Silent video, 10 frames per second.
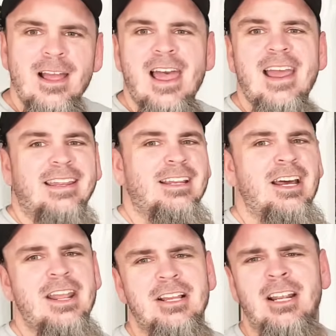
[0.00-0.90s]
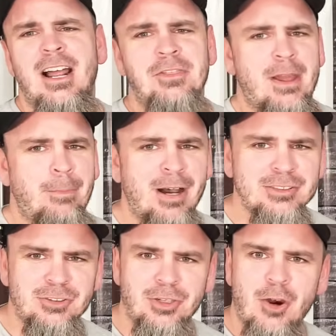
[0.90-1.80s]
heck, it cut, it, cut out that
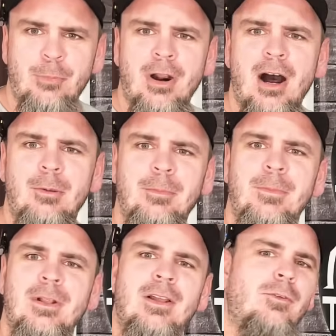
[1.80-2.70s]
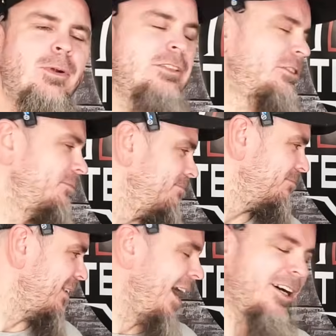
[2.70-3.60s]
puzzle, no problem, which
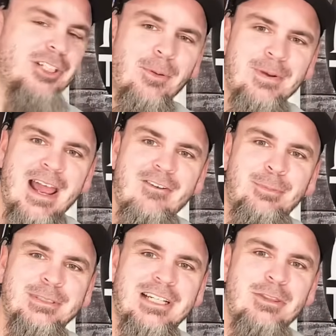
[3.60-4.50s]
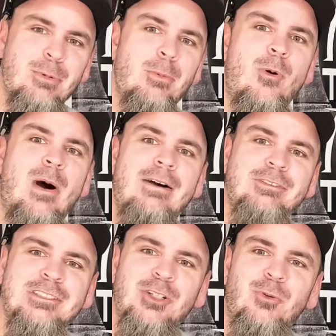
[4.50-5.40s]
I was hoping to have it put together, but my wife
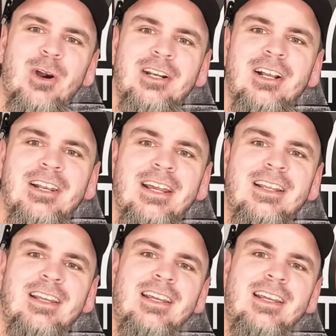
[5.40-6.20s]
is still working on that.